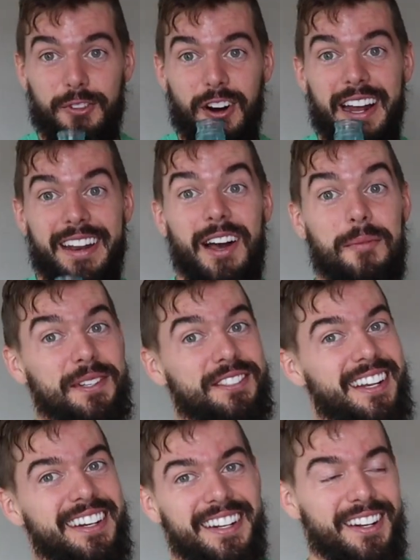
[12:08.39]
fried. I'm
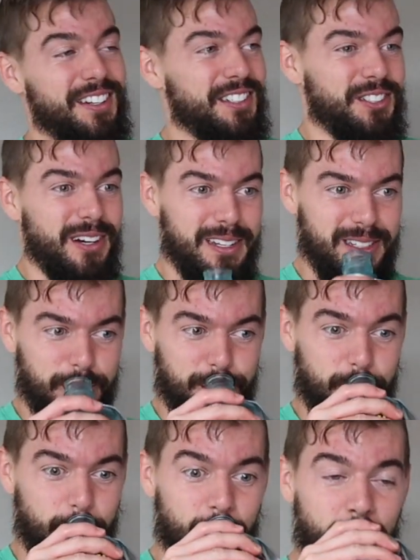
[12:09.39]
excited to get on to triceps
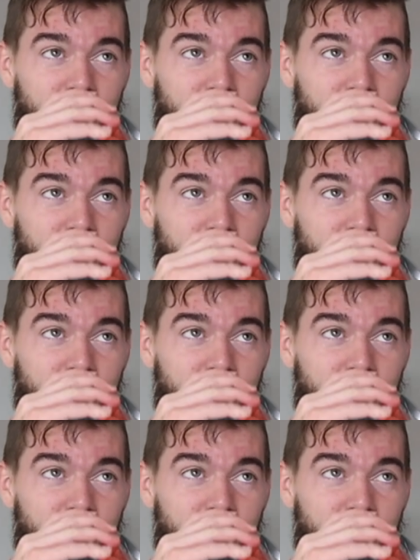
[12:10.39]
though.